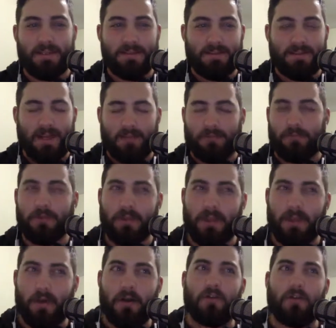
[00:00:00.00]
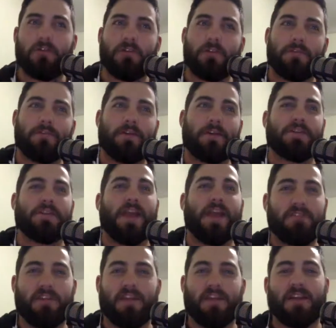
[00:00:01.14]
That's really all the function.
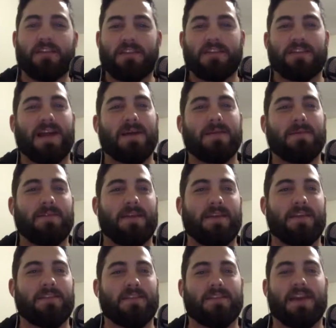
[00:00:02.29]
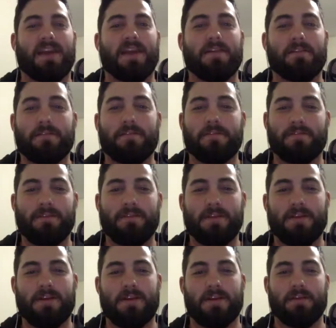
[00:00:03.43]
Everything else on top of it is just kind of,
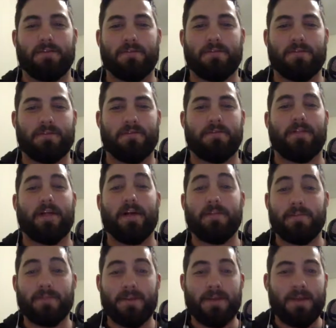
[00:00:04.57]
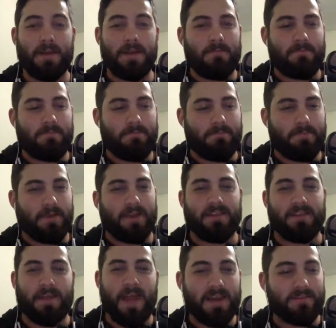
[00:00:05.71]
fluff. But at
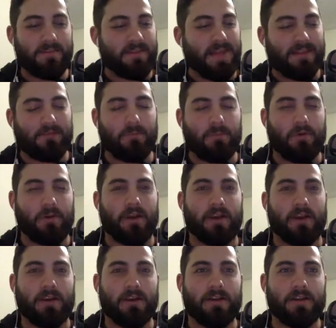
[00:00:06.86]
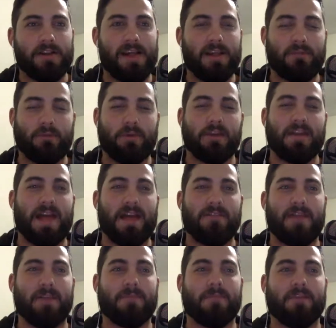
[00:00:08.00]
the end of it, that's where a lot of
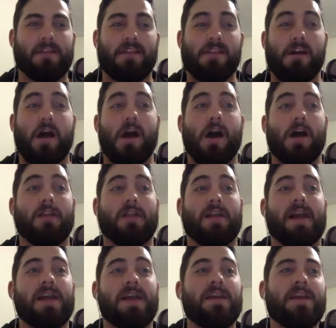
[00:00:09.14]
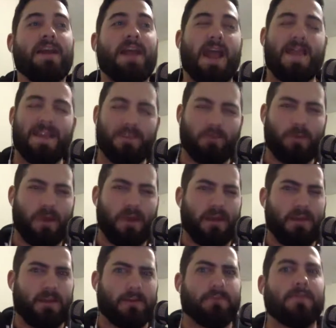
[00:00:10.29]
apps lie, and that's where
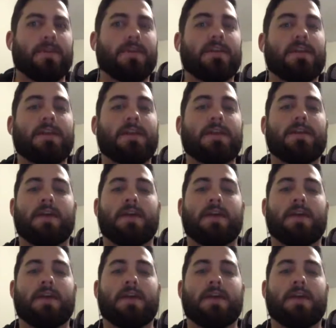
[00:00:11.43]
Ionic really